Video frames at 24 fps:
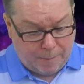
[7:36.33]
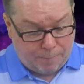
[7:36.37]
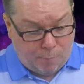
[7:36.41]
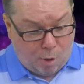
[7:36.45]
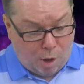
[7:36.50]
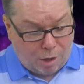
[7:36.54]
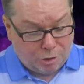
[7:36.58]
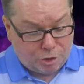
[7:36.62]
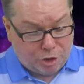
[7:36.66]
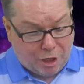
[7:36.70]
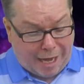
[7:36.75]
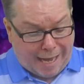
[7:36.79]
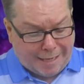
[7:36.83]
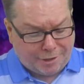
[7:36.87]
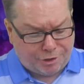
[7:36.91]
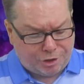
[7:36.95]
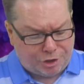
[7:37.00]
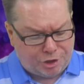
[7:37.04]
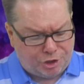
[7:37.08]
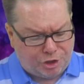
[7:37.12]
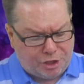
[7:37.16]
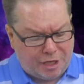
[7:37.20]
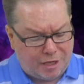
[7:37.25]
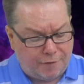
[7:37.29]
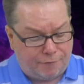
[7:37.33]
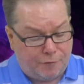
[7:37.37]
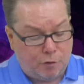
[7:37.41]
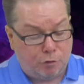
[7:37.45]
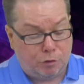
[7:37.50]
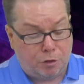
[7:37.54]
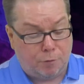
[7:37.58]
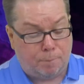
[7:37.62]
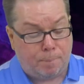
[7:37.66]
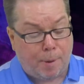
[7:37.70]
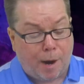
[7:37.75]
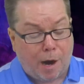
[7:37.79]
Paul Johnson said if you
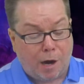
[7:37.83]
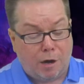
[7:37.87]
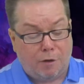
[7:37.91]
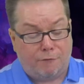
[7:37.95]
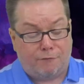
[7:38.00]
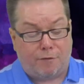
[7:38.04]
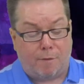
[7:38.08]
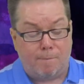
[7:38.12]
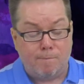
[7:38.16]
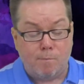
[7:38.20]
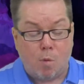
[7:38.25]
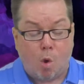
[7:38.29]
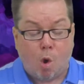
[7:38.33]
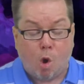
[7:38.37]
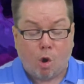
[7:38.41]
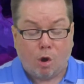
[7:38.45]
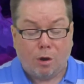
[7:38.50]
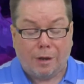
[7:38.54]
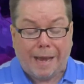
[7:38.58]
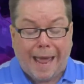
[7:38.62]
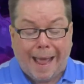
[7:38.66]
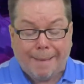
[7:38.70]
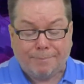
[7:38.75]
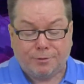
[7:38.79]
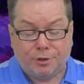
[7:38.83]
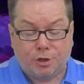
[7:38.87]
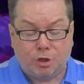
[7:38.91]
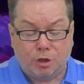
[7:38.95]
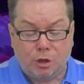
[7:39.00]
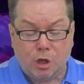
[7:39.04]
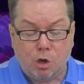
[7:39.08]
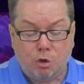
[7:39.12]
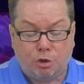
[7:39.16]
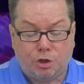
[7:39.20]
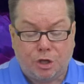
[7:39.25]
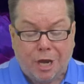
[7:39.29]
depart from moral
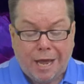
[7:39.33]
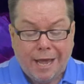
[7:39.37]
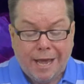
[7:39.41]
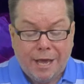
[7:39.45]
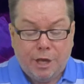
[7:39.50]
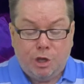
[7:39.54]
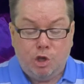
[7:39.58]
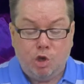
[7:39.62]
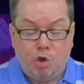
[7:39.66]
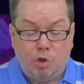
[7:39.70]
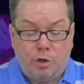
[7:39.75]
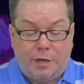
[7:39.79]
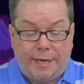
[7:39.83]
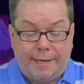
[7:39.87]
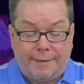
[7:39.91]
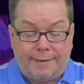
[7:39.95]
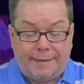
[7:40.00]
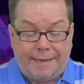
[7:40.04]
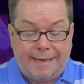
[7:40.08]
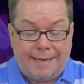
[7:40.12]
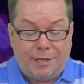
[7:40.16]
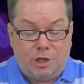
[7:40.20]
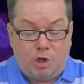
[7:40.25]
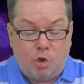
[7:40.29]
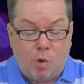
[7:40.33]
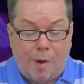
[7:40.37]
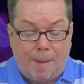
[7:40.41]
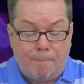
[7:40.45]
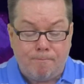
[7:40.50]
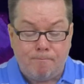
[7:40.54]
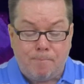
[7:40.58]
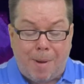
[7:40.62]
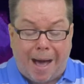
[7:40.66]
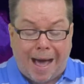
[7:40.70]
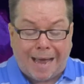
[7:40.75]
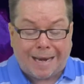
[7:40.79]
absolutes, you get into a
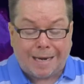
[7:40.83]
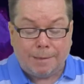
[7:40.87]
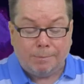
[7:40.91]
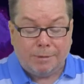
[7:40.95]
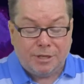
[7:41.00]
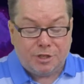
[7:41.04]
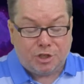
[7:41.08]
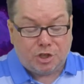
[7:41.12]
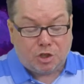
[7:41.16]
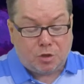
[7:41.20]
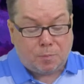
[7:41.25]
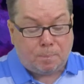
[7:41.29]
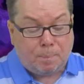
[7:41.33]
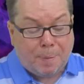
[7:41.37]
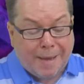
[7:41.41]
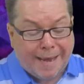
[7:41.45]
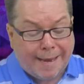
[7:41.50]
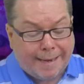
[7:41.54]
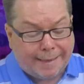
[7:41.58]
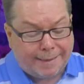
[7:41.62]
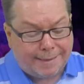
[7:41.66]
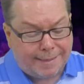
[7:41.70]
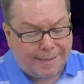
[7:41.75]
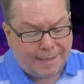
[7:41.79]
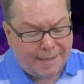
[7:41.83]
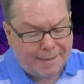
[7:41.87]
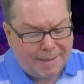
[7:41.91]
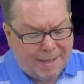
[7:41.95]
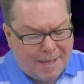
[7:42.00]
bottomless pit